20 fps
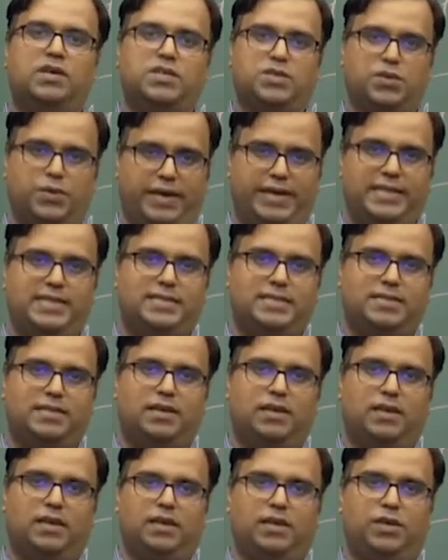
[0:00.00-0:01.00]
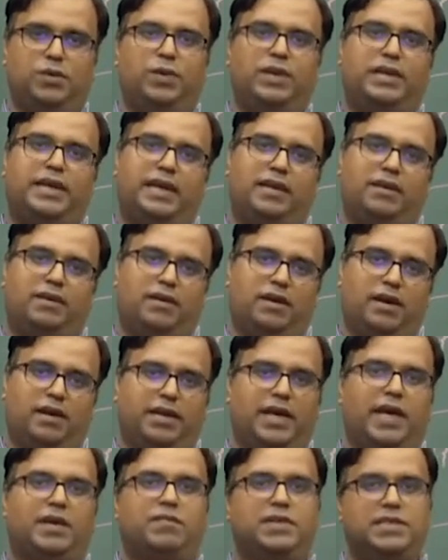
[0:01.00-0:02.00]
So, hence you will get
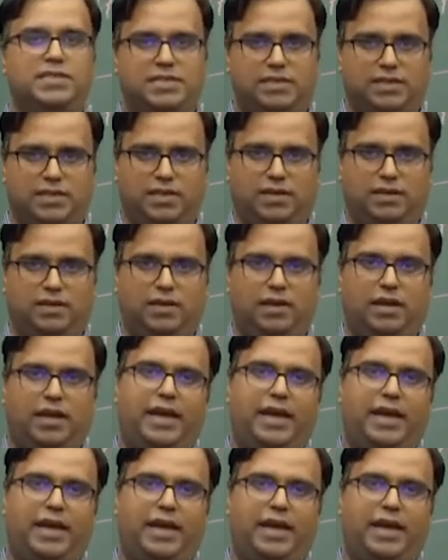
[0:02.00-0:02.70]
a diversity.